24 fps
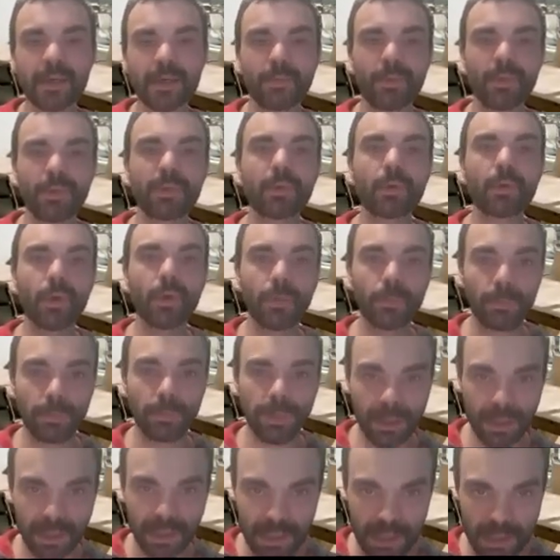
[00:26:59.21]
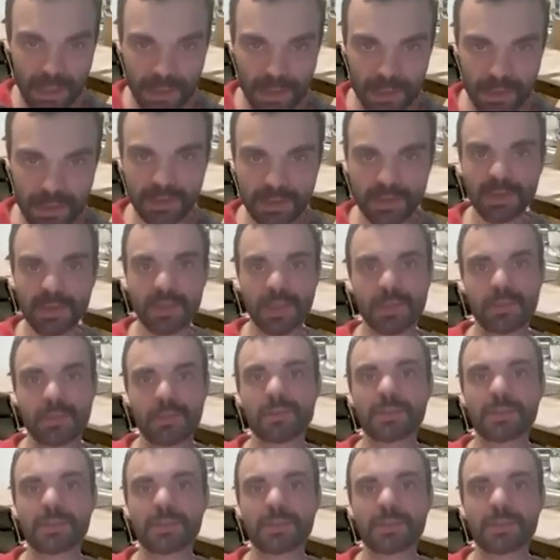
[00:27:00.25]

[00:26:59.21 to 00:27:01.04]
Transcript: with a complete state